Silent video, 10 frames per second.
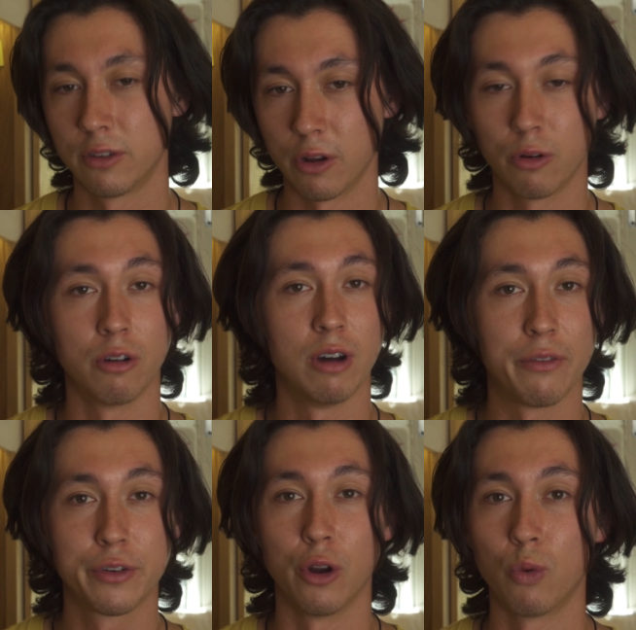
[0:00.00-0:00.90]
don't go
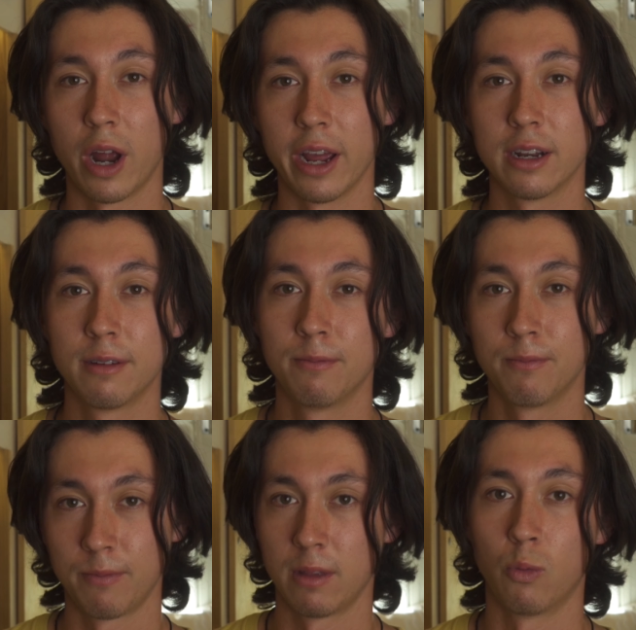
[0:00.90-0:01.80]
left, go right.
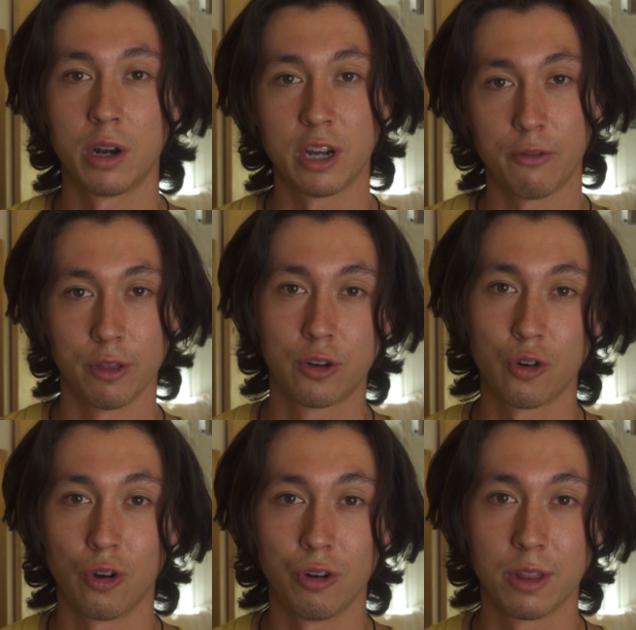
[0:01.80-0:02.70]
Watch out for the
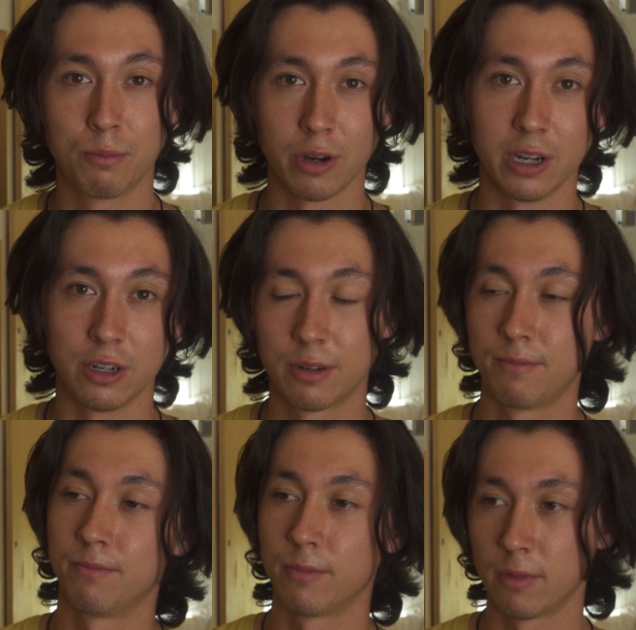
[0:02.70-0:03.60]
troll at the bridge.
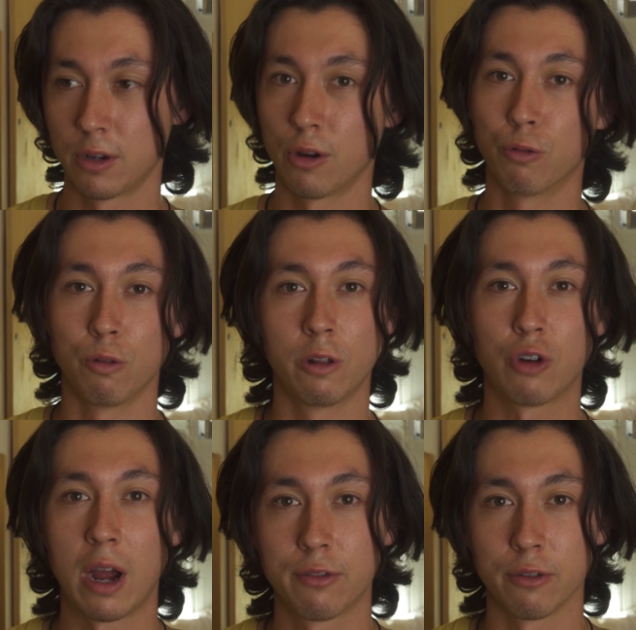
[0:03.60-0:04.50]
Go through the
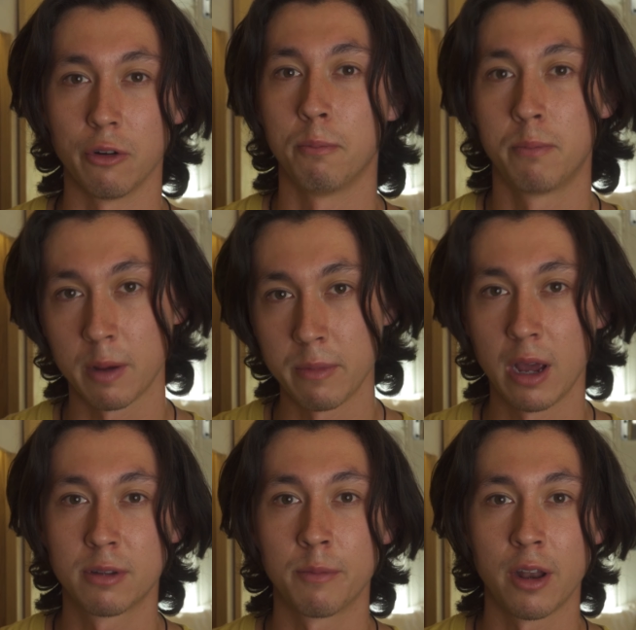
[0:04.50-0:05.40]
drive-thru. Pick me
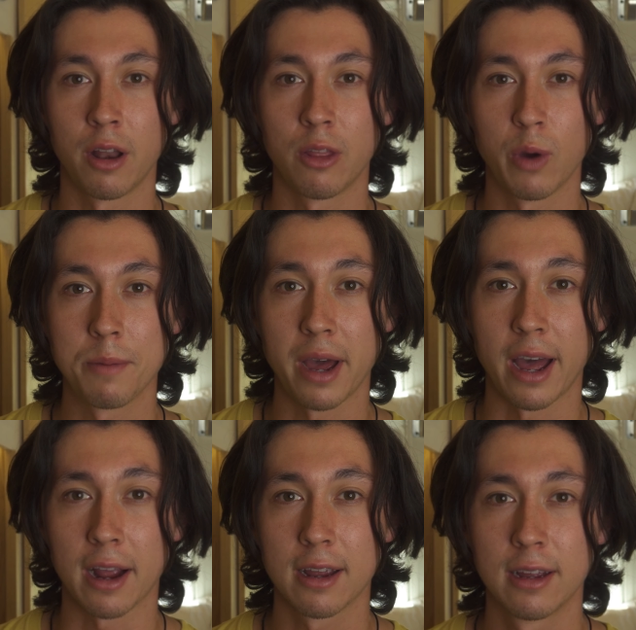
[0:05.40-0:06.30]
up something on the way
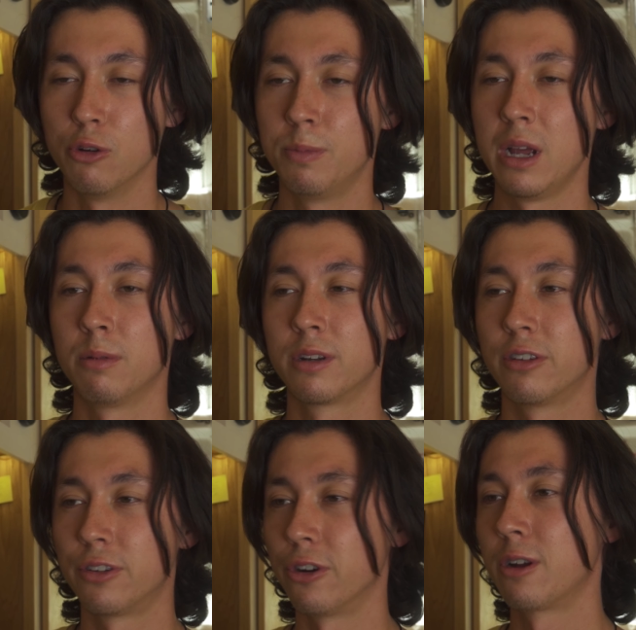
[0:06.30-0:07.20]
back. You would be able to
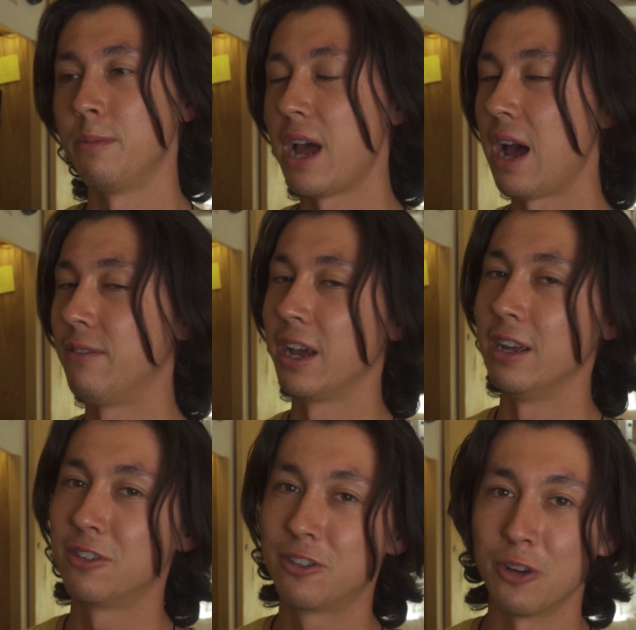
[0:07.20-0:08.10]

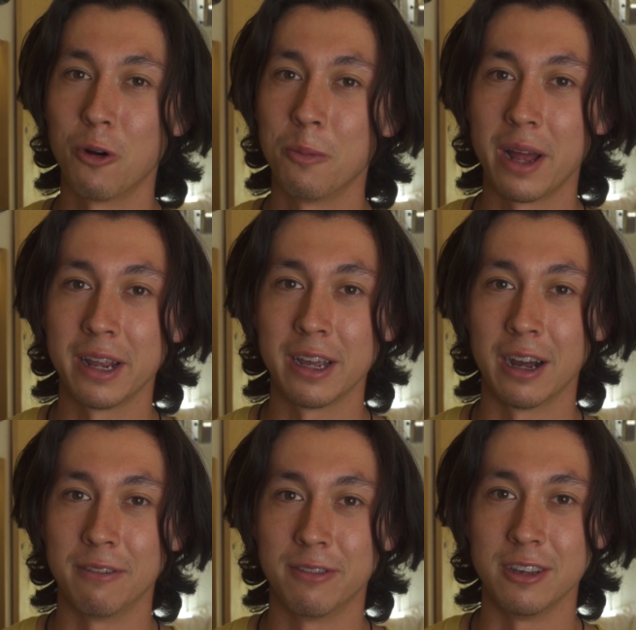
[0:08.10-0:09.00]
circumnavigate so many
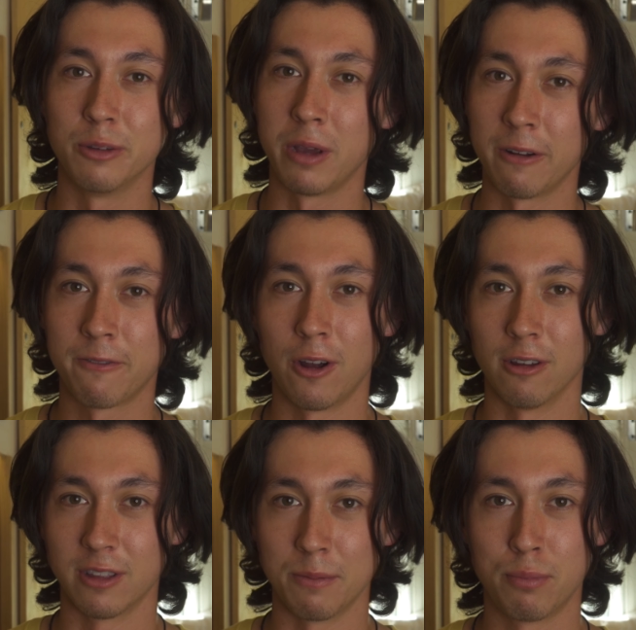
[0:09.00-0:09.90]
of these
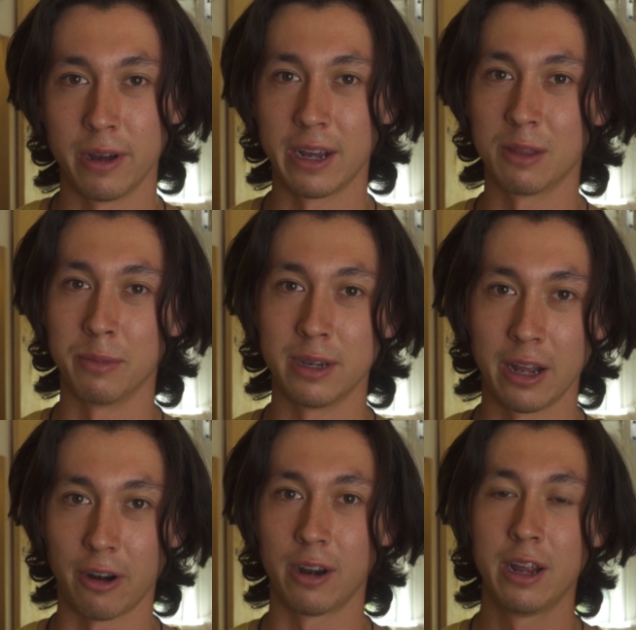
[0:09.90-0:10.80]
pitfalls that plague the
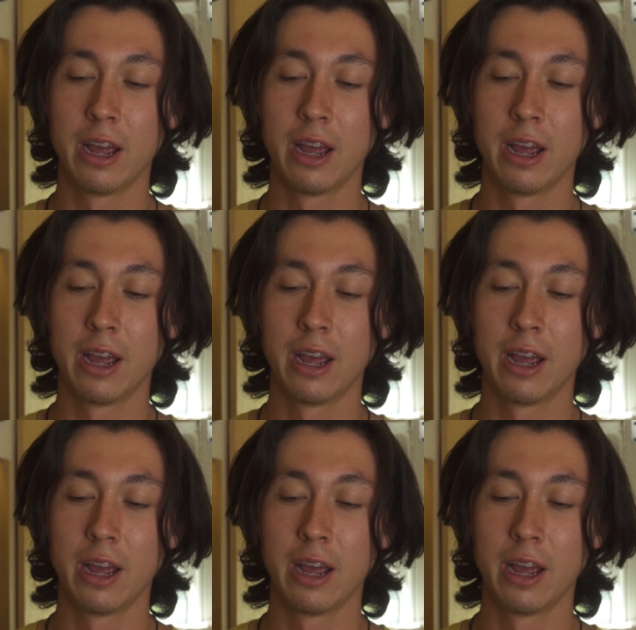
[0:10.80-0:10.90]
beginner,